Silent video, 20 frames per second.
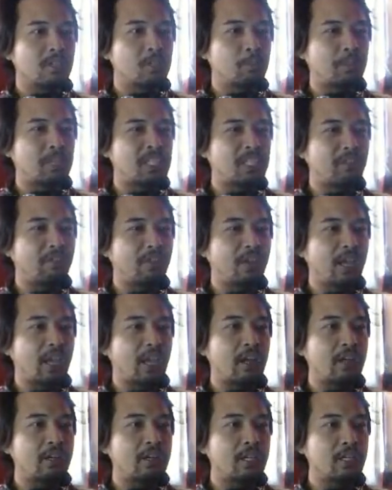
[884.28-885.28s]
specific
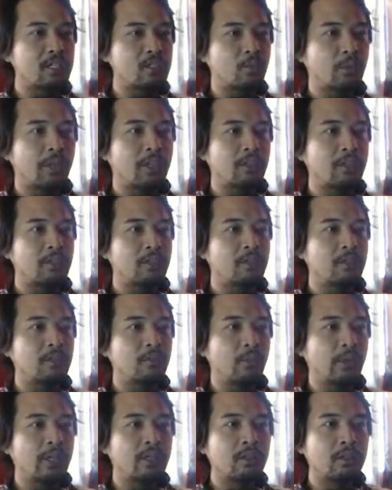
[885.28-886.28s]
areas
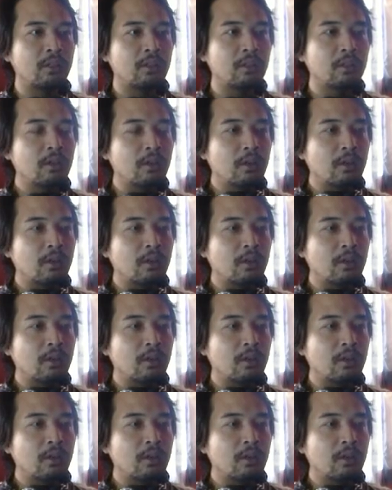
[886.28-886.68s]
when